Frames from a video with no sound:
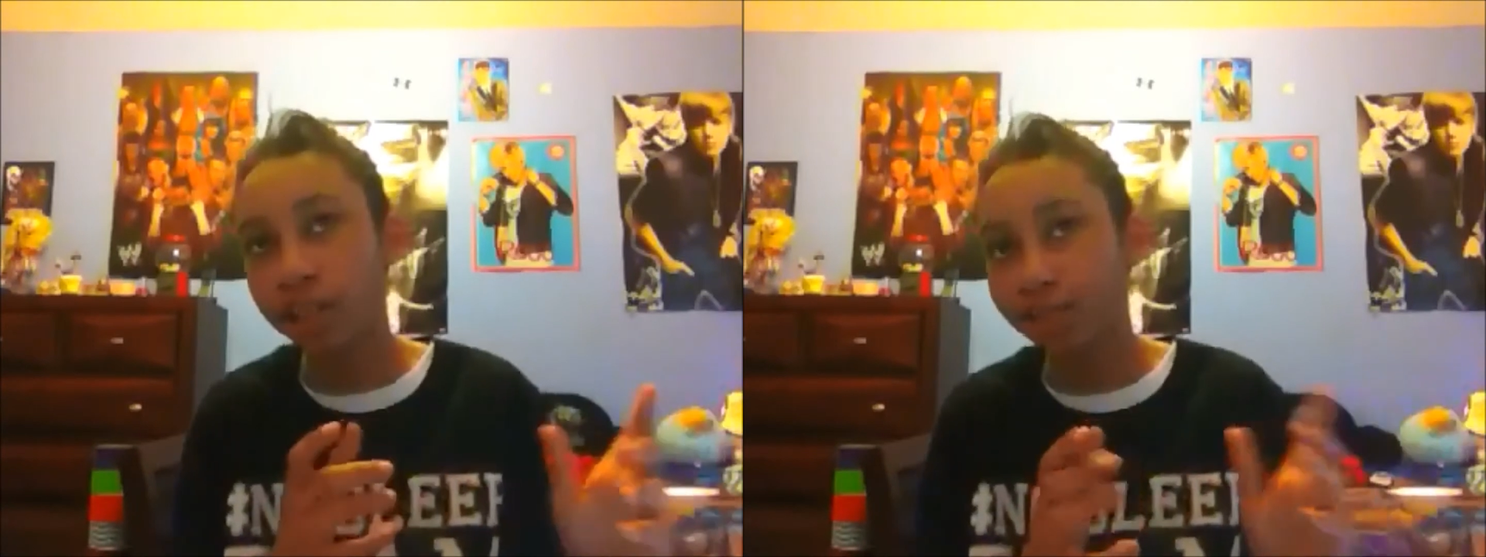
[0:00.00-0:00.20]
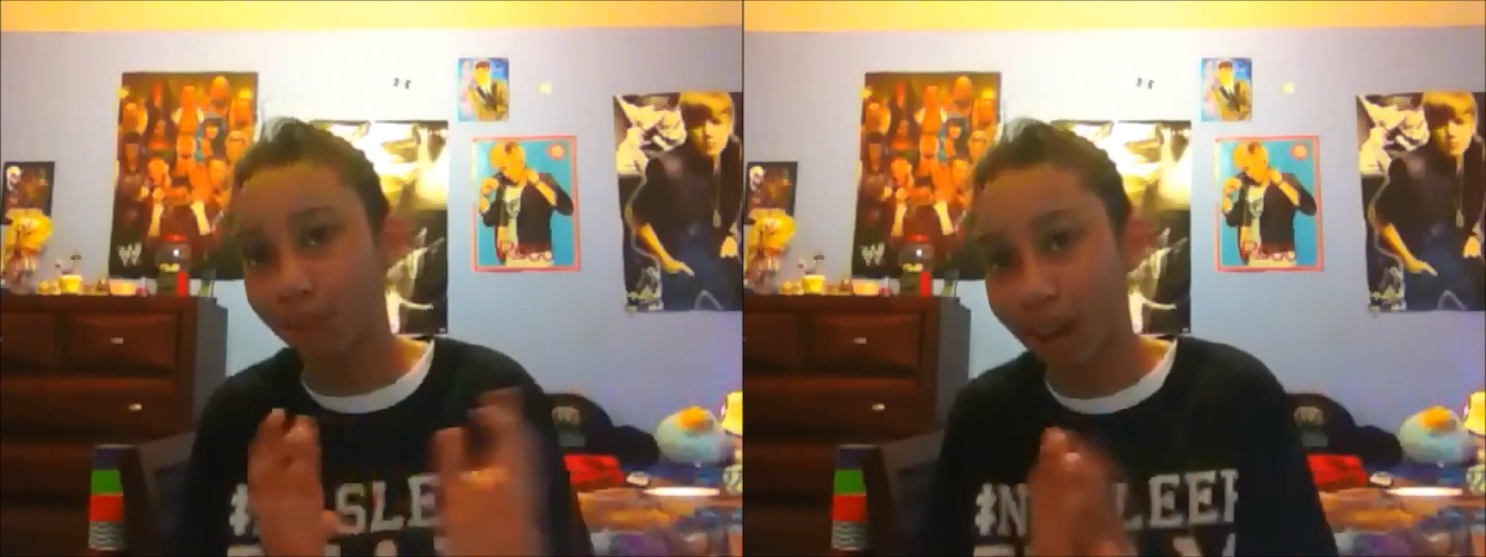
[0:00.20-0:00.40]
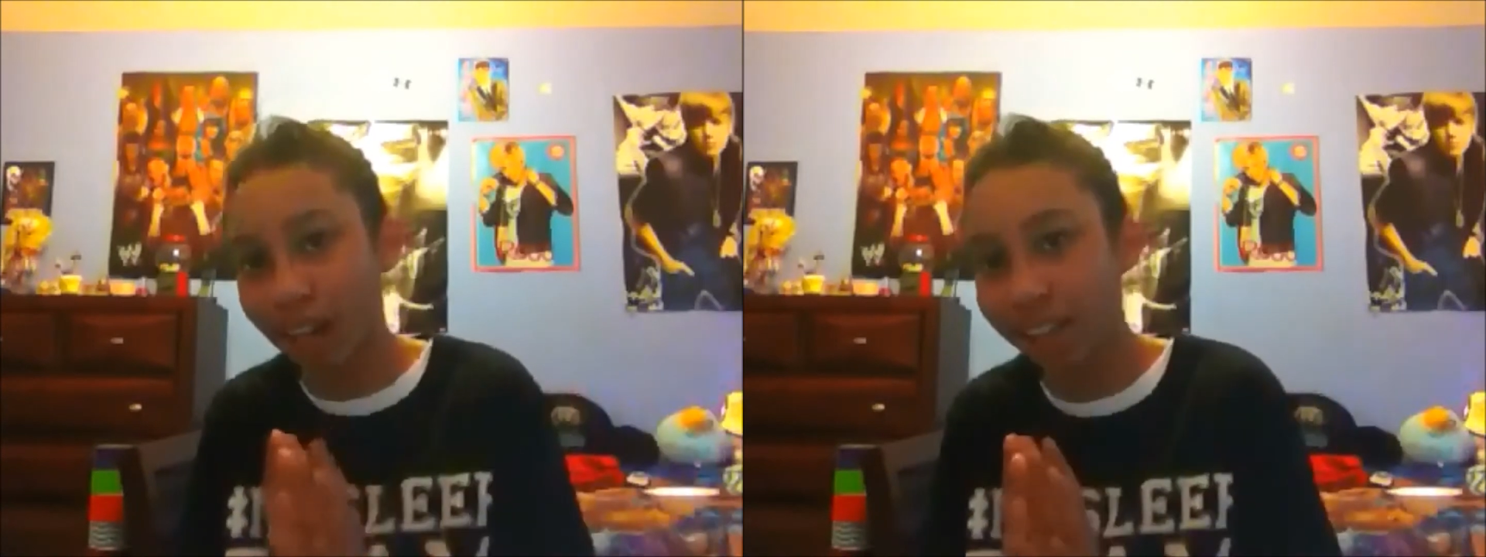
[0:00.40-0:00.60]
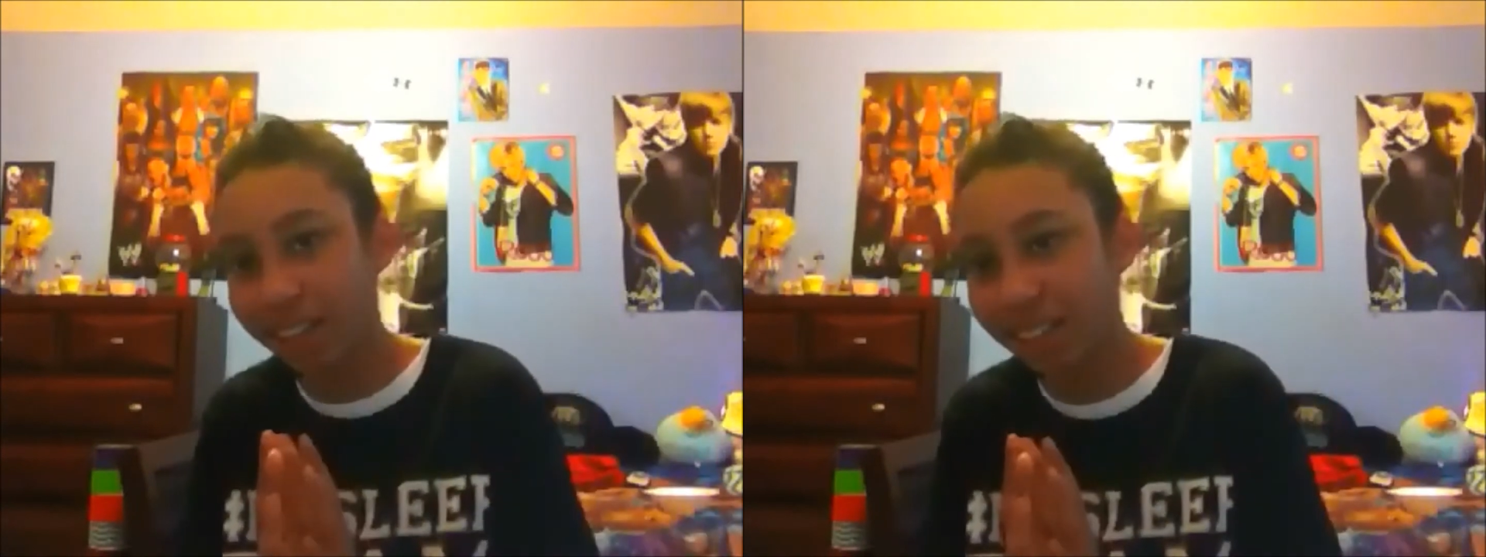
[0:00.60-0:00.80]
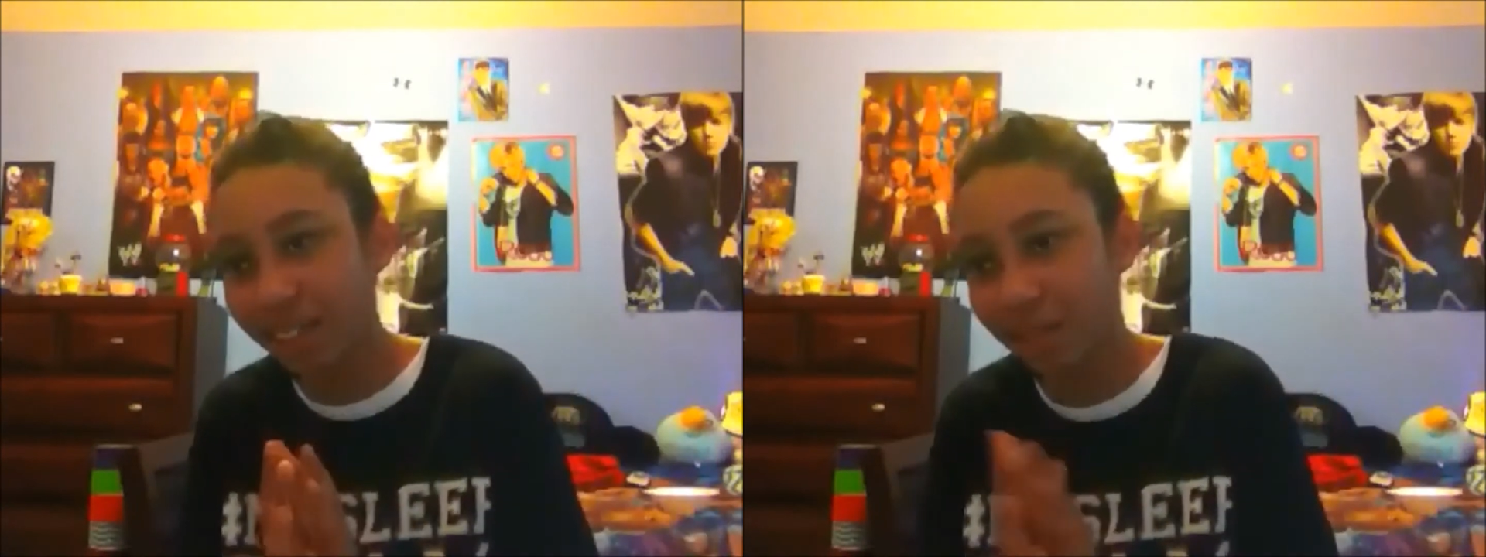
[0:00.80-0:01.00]
his
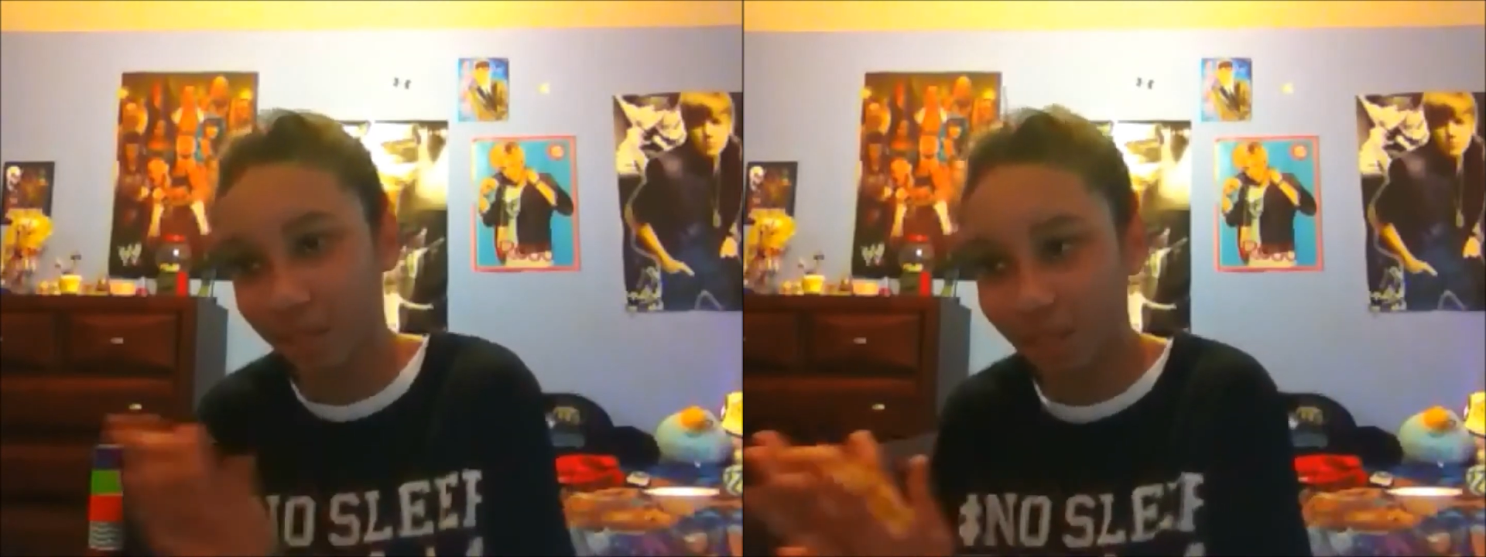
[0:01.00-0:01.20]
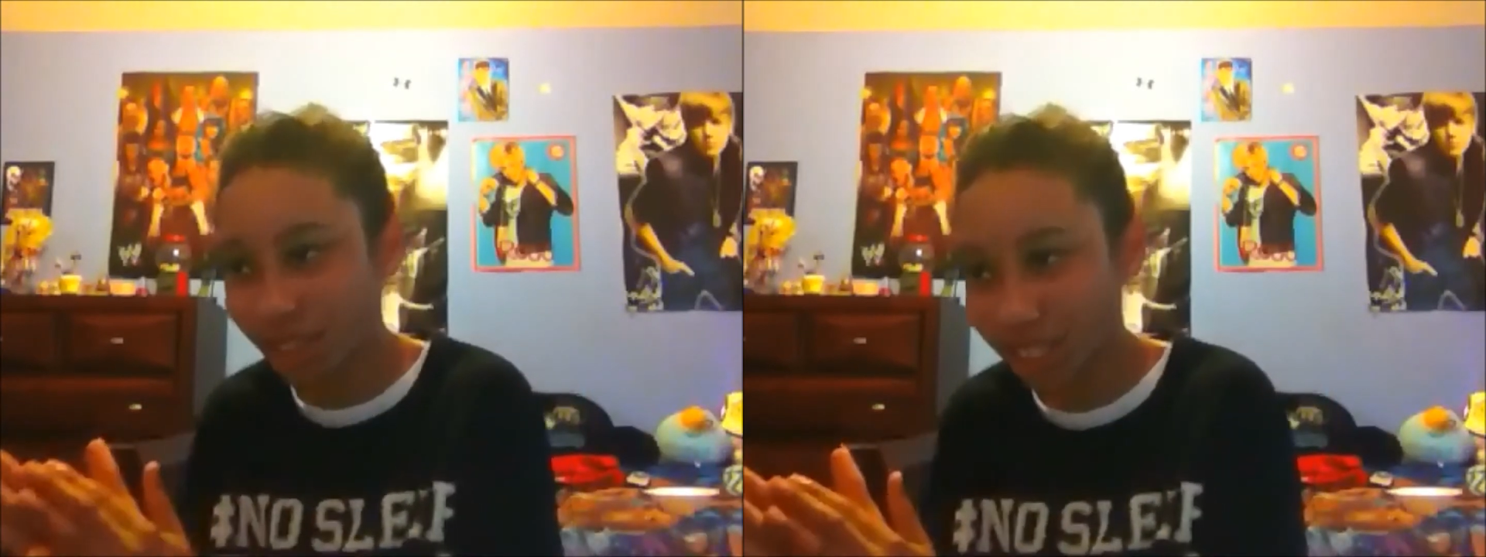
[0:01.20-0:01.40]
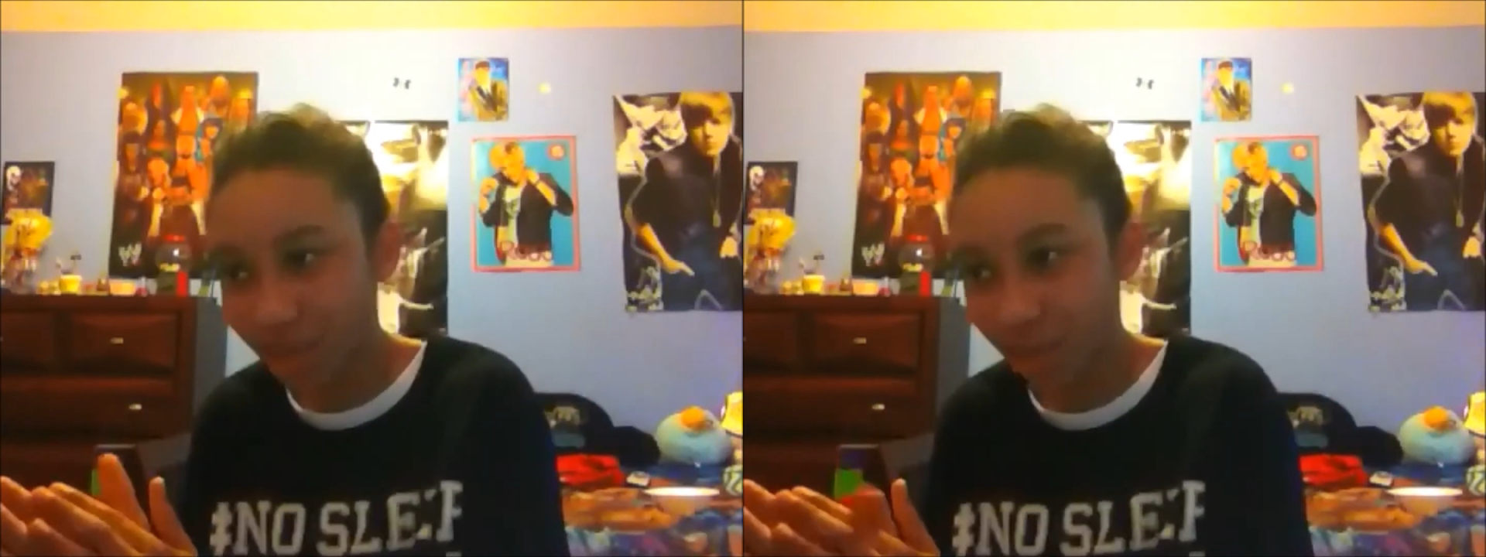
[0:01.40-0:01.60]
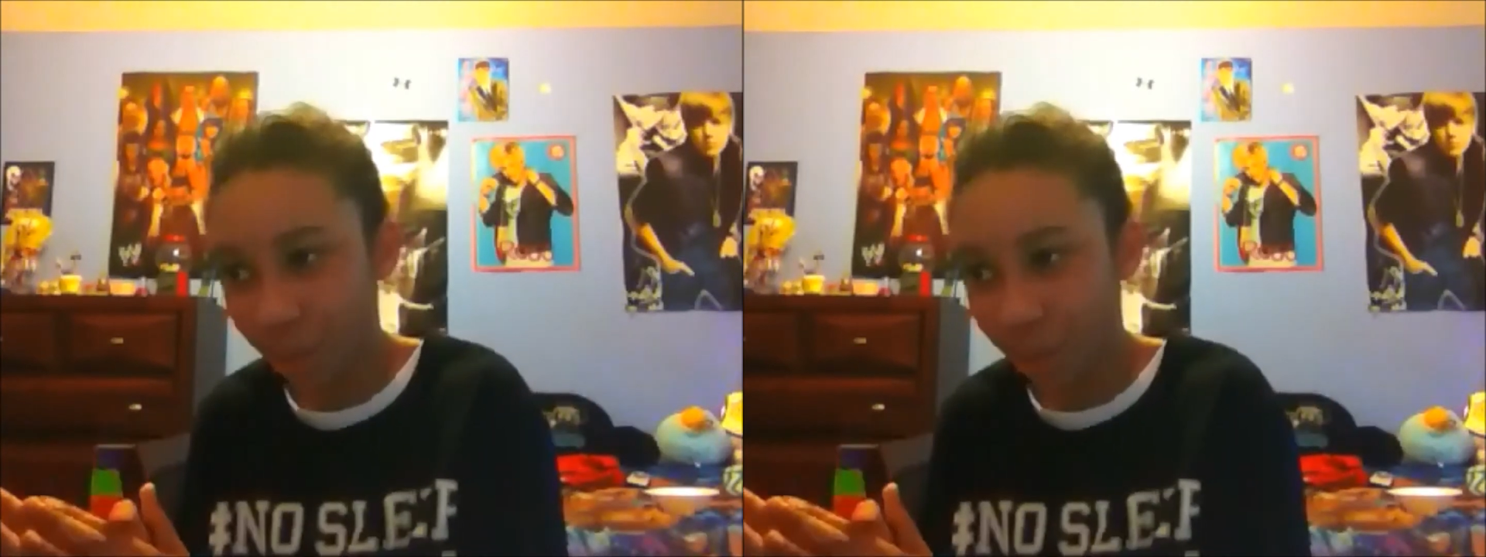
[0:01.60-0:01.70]
pranks first